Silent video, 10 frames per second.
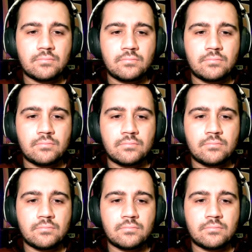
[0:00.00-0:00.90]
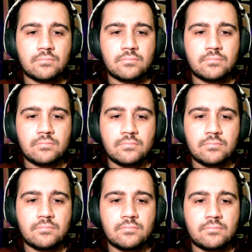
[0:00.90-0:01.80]

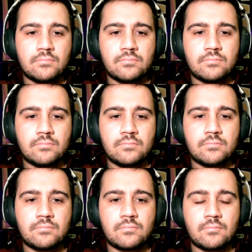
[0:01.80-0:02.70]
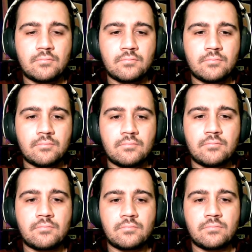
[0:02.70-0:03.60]

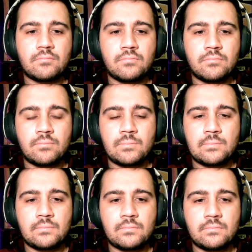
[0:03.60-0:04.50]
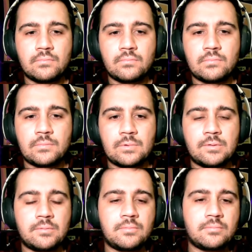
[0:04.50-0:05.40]

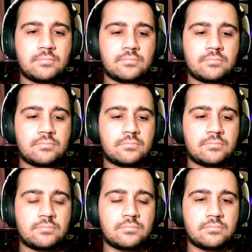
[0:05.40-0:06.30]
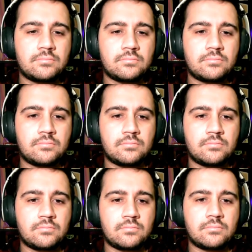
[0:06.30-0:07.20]

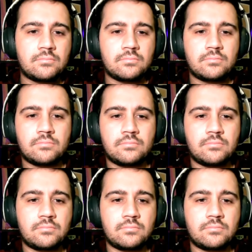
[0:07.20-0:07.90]
[no speech]